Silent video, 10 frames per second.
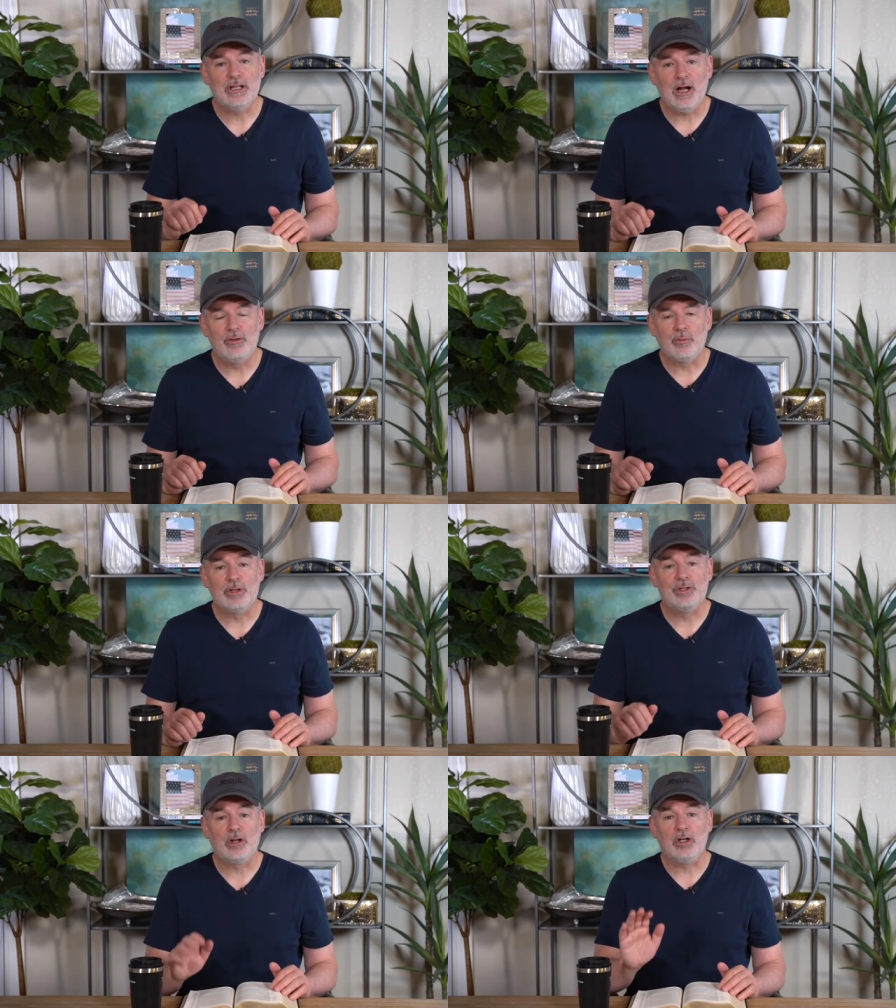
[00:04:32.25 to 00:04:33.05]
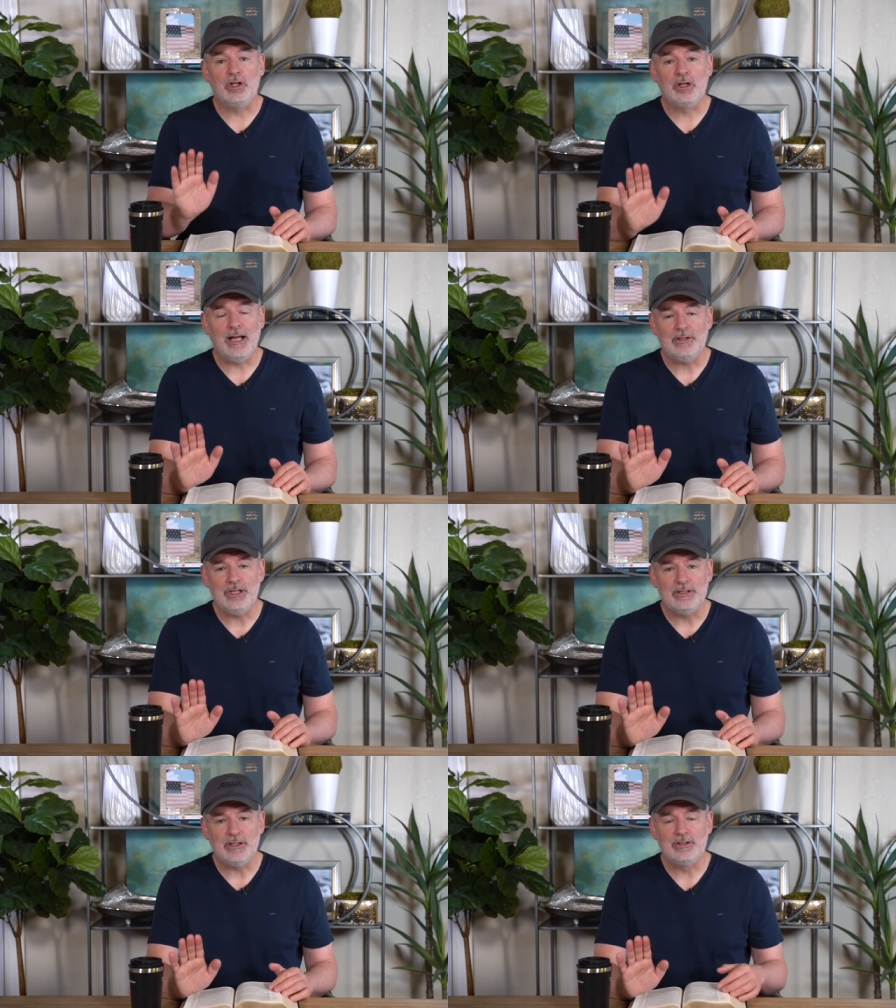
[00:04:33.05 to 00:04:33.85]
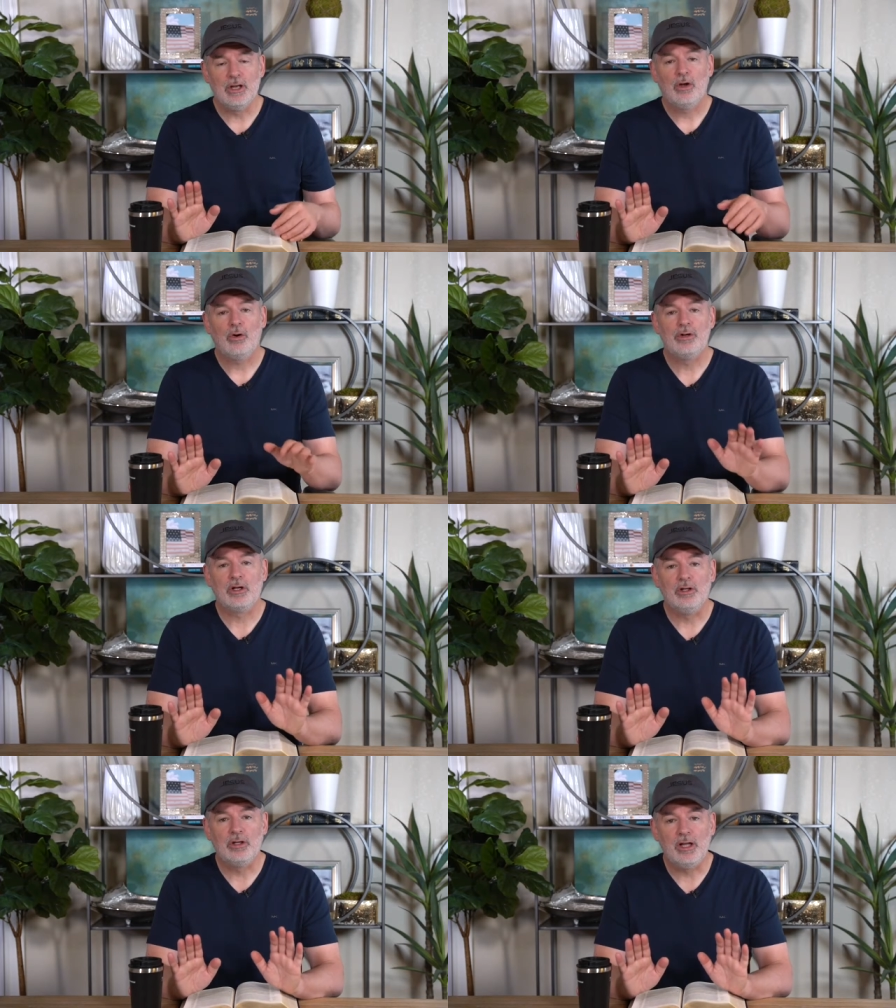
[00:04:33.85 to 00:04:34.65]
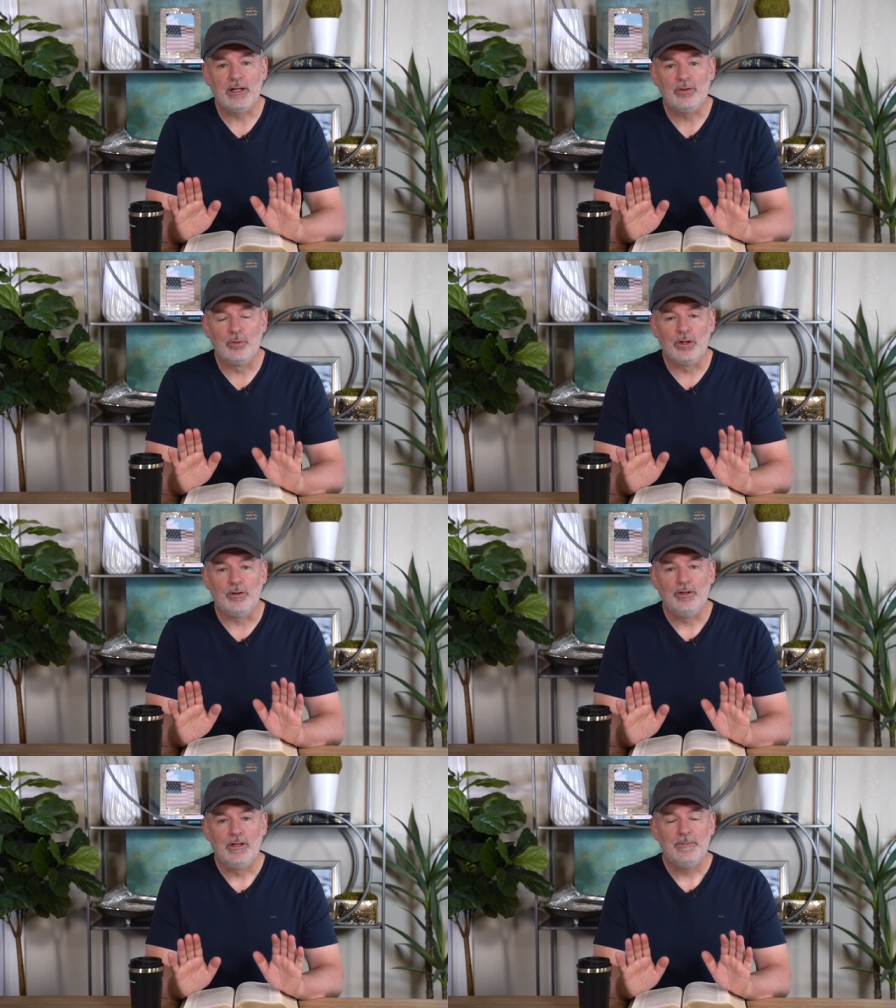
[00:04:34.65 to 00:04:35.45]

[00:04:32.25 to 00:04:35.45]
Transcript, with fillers: In other words, you're going to look like Jesus or you're going to look like the world.